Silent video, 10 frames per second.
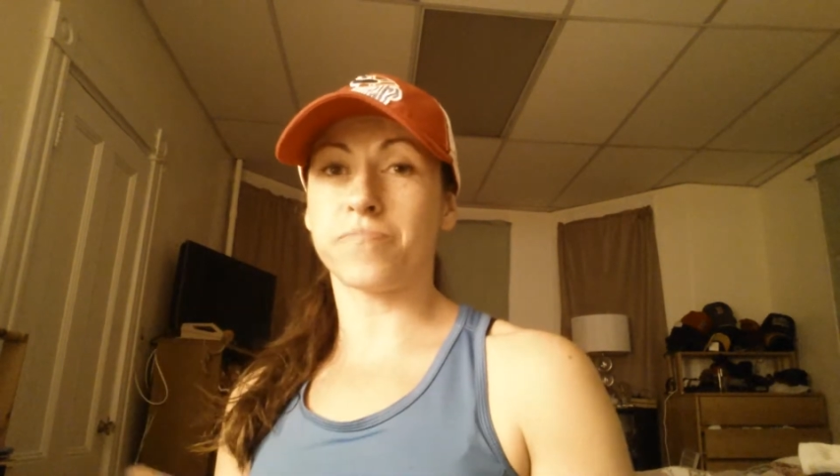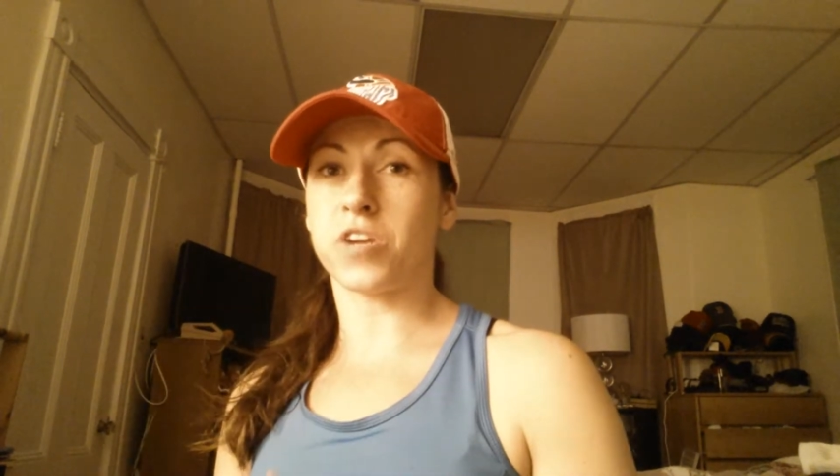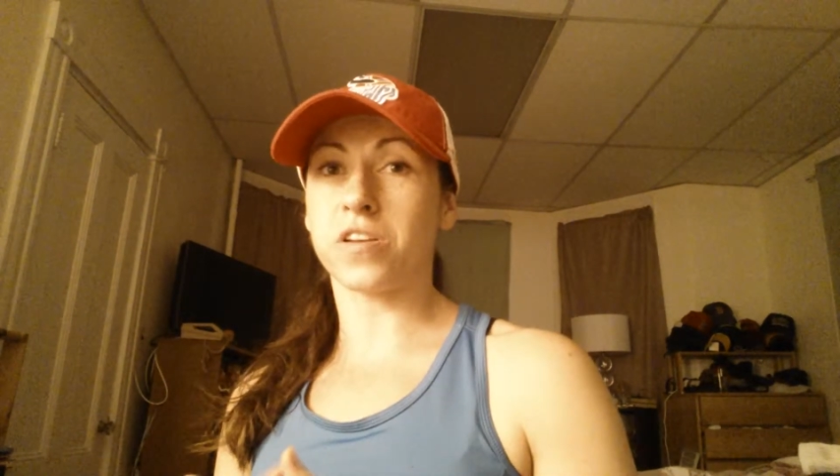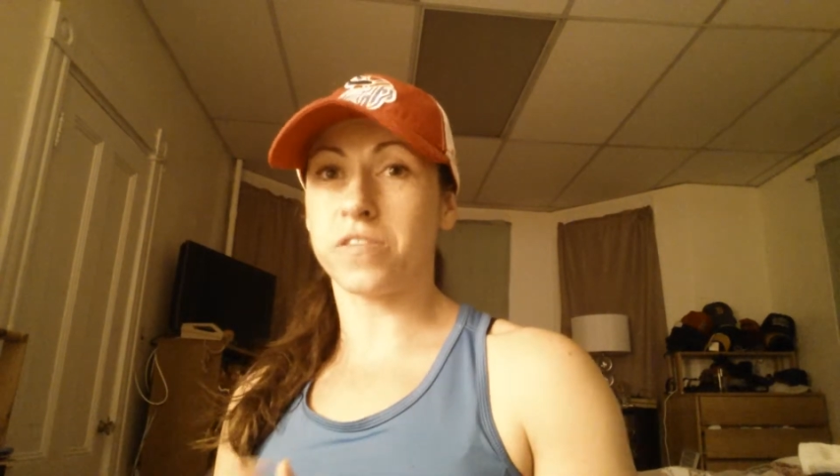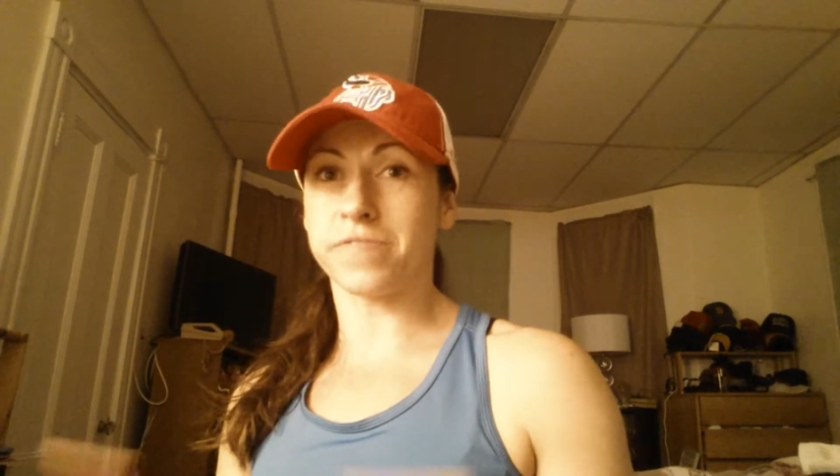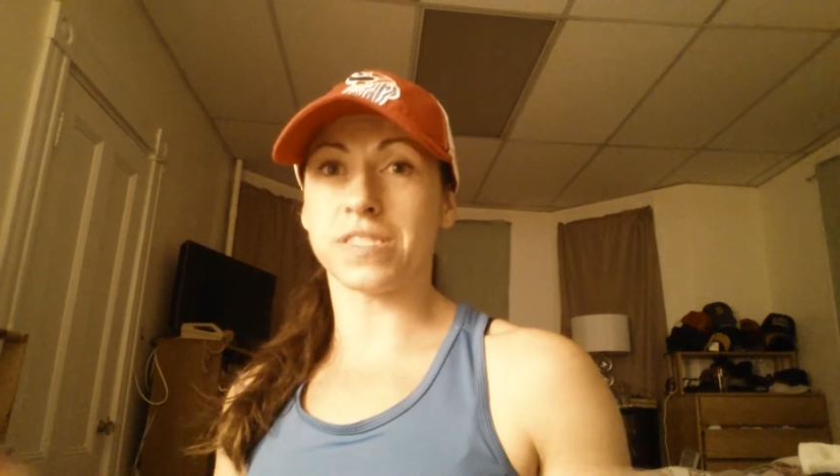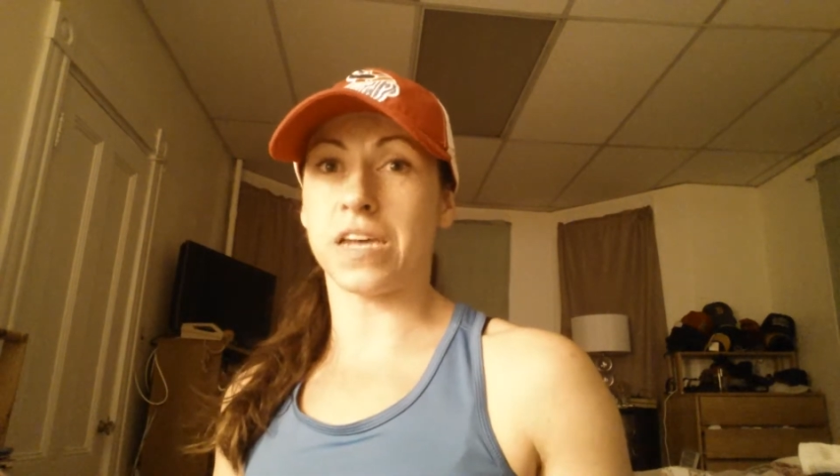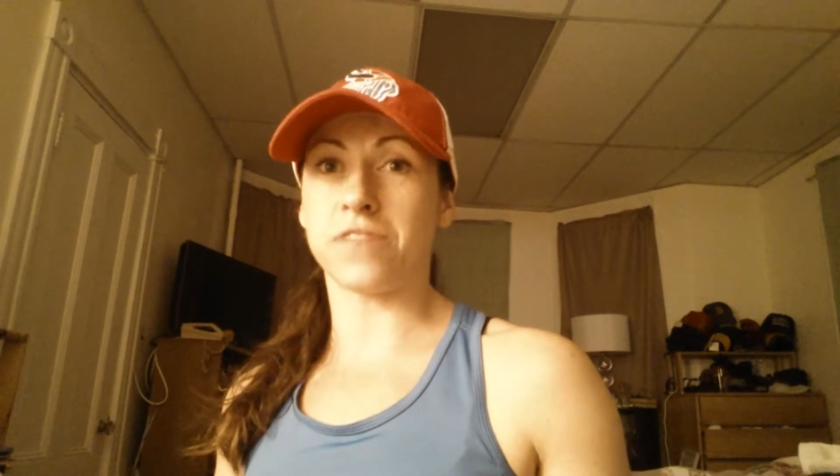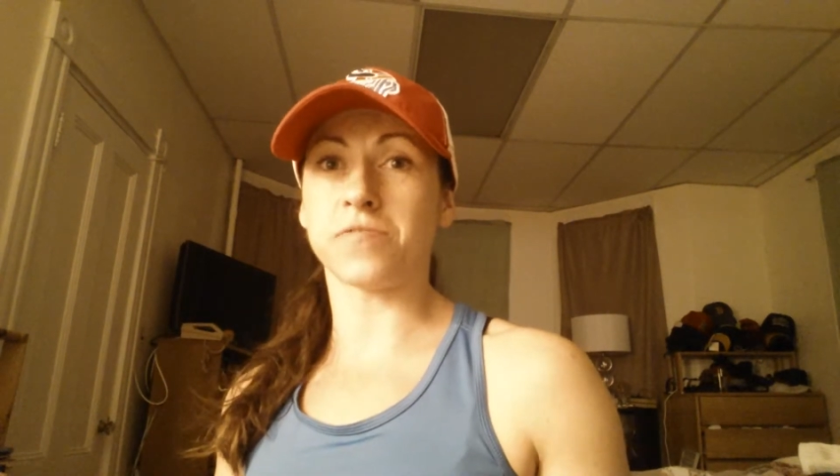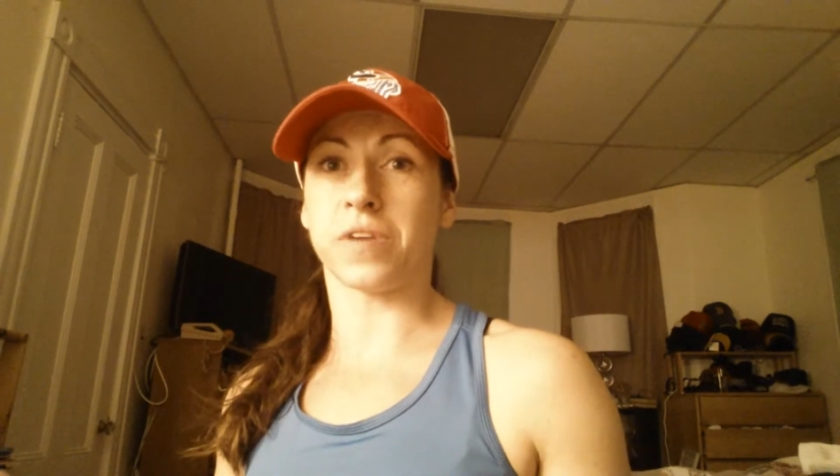try to convince
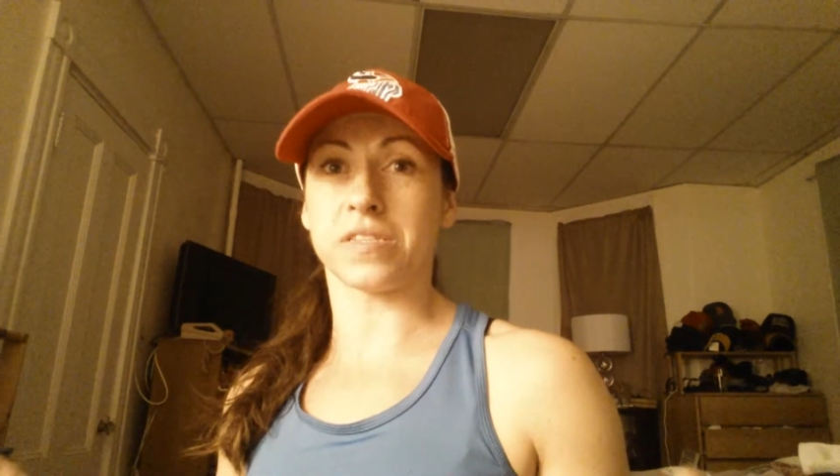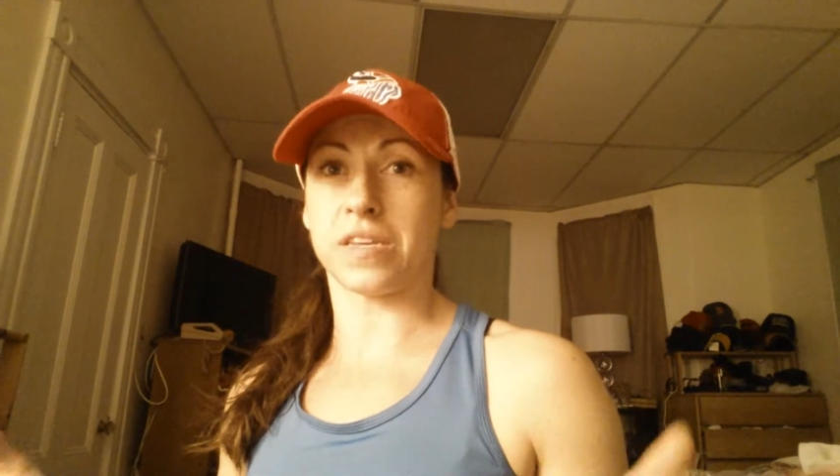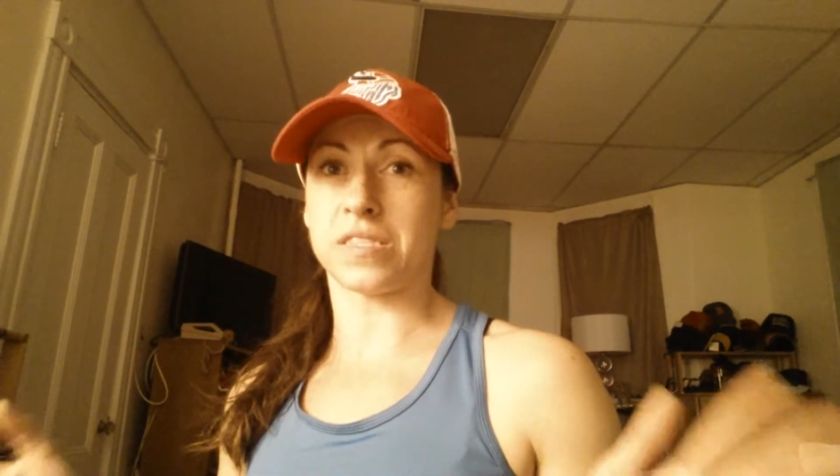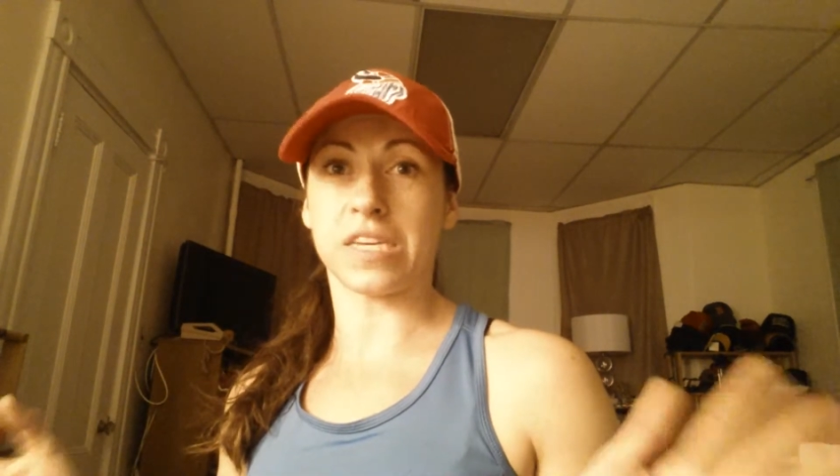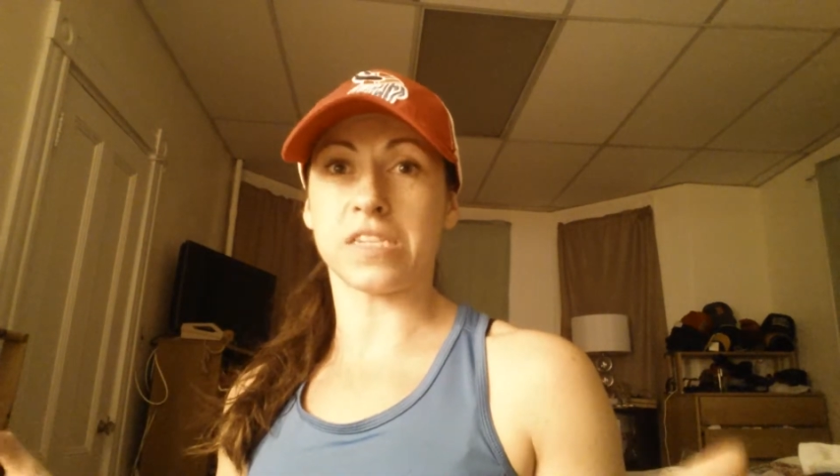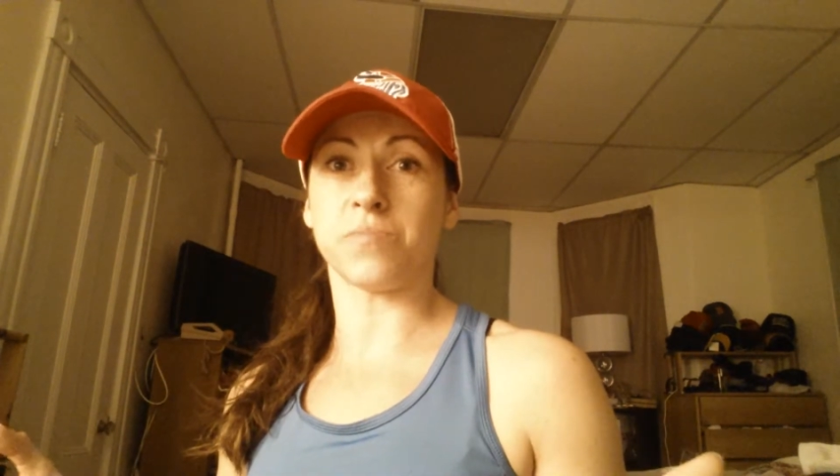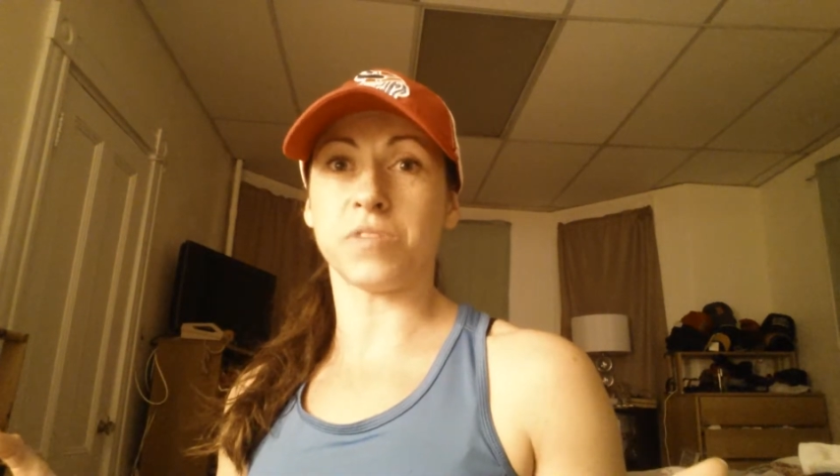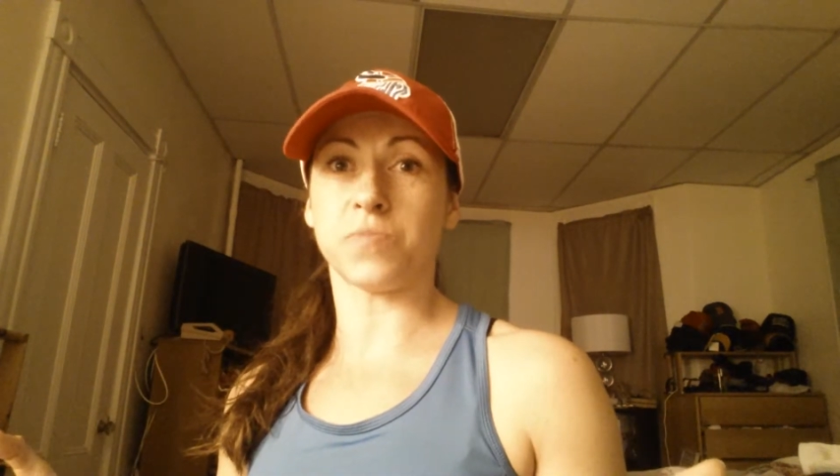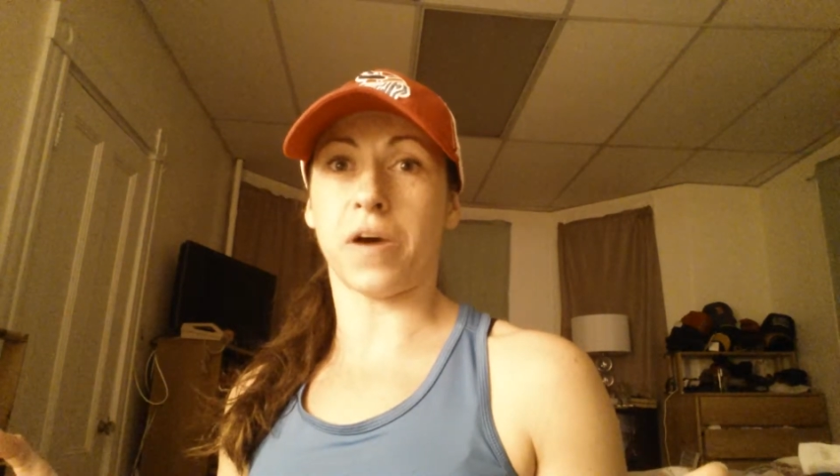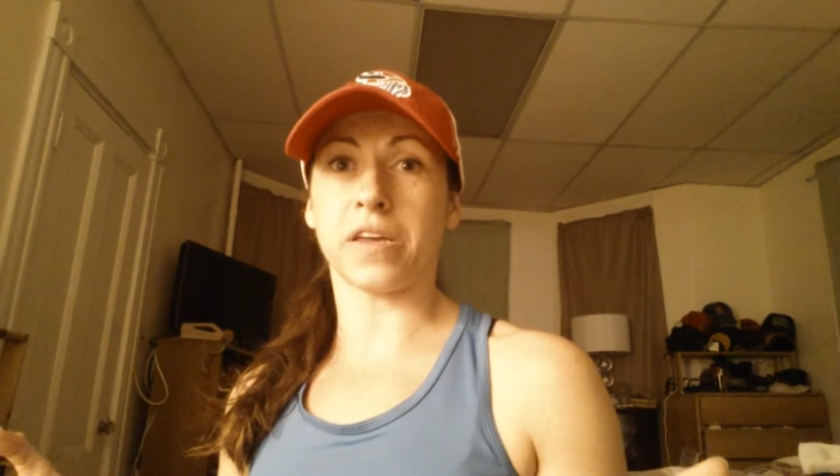everyone that they need
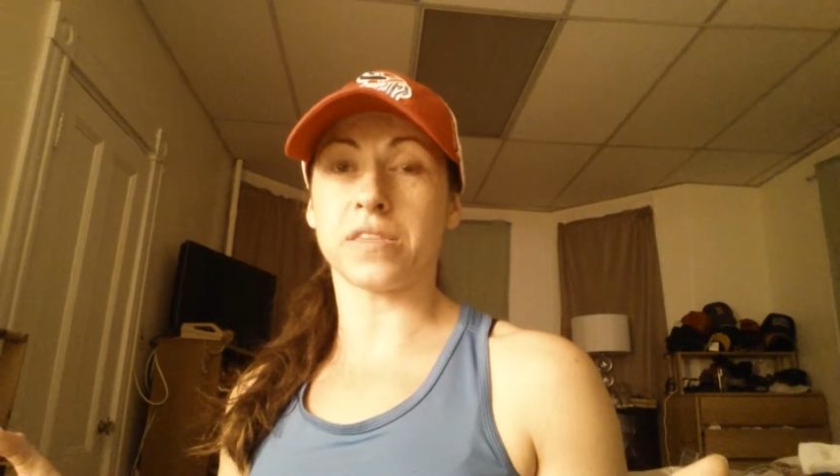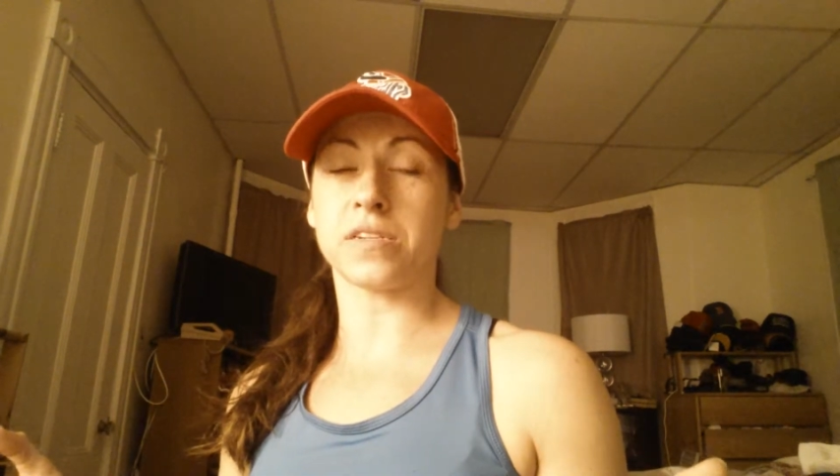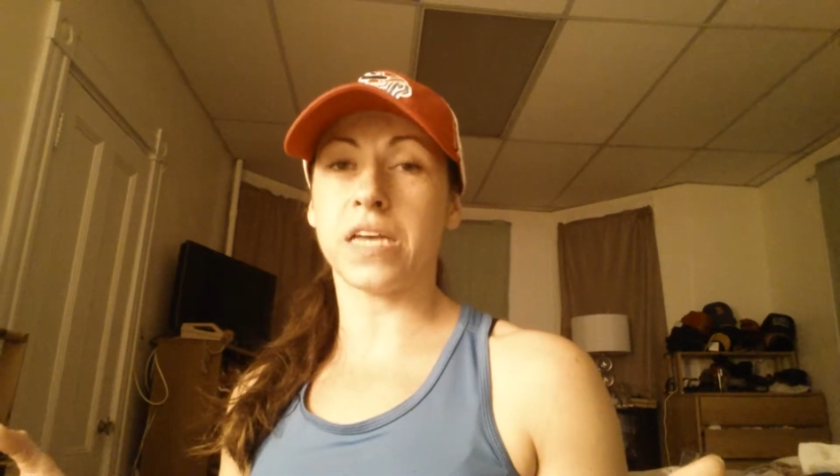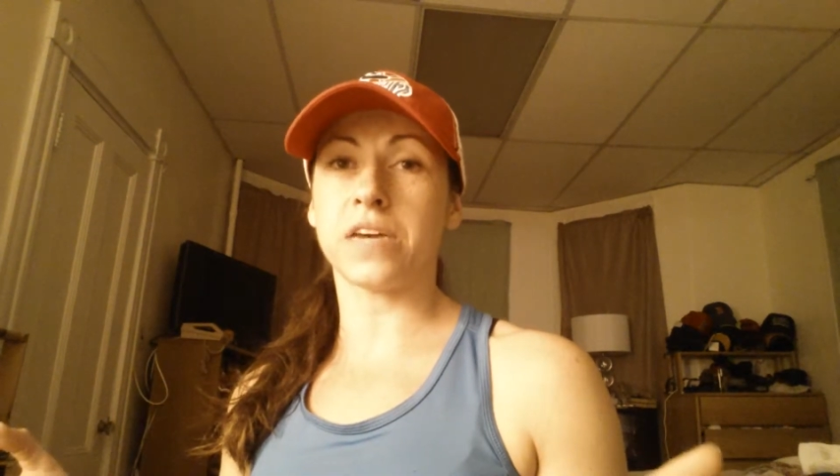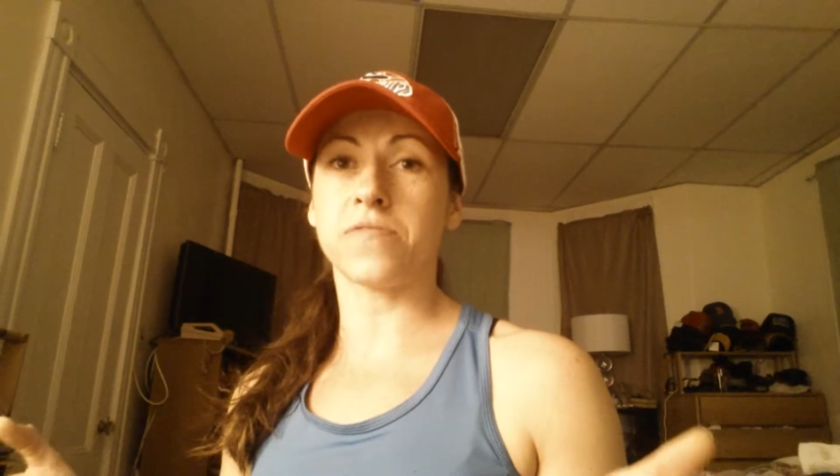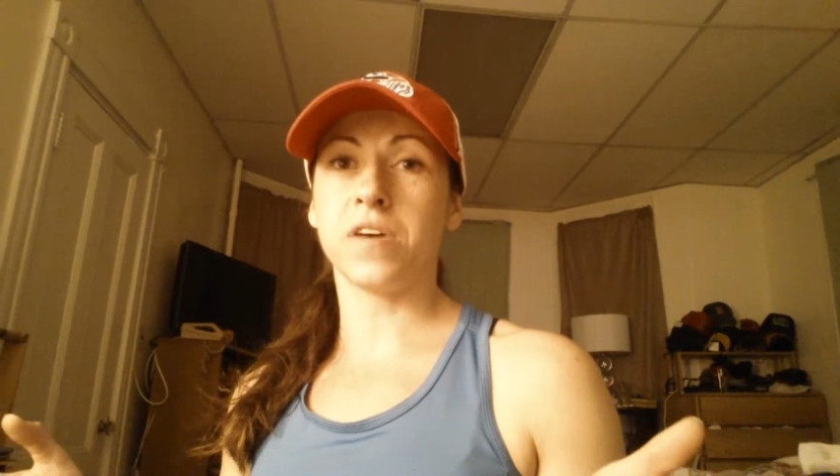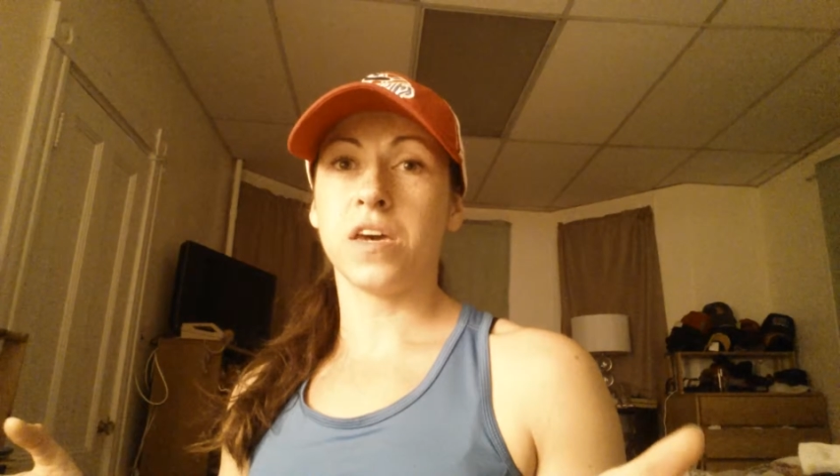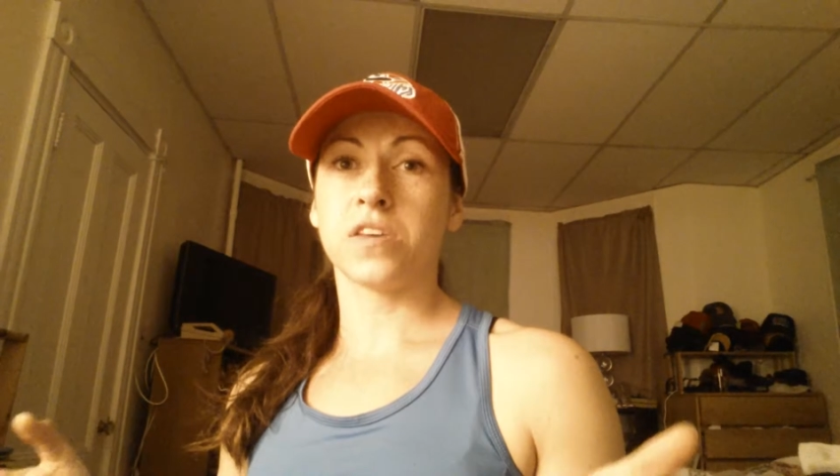Beachbody in their life.